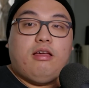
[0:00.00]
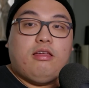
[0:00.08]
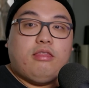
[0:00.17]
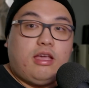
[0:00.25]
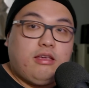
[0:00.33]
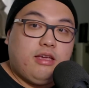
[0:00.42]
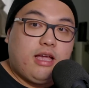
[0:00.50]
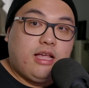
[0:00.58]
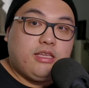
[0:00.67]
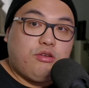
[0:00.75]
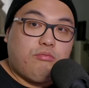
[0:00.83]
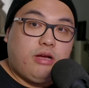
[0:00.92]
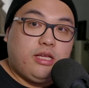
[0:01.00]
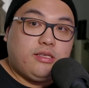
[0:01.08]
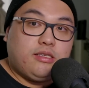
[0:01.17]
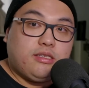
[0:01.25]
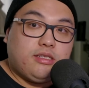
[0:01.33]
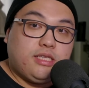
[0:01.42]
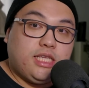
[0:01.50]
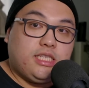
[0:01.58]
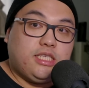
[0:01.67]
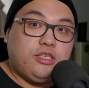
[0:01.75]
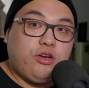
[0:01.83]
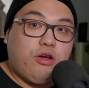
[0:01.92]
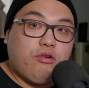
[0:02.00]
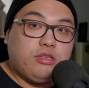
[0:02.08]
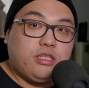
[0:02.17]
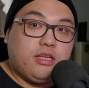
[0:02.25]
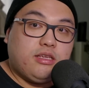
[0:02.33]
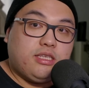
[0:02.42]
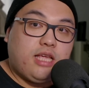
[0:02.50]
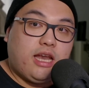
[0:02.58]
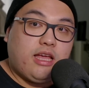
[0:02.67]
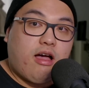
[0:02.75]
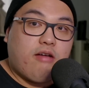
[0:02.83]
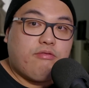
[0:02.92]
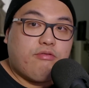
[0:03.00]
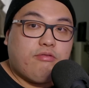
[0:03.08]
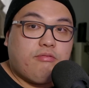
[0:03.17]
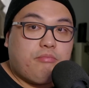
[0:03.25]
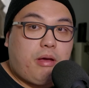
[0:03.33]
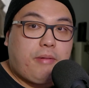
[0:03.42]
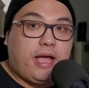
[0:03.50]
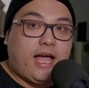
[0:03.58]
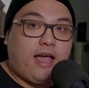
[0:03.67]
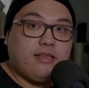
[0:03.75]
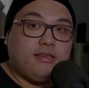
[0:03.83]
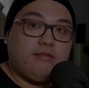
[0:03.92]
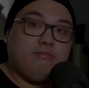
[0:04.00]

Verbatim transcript: Thank you guys so much. This is your host, signing off. Bye-bye, guys.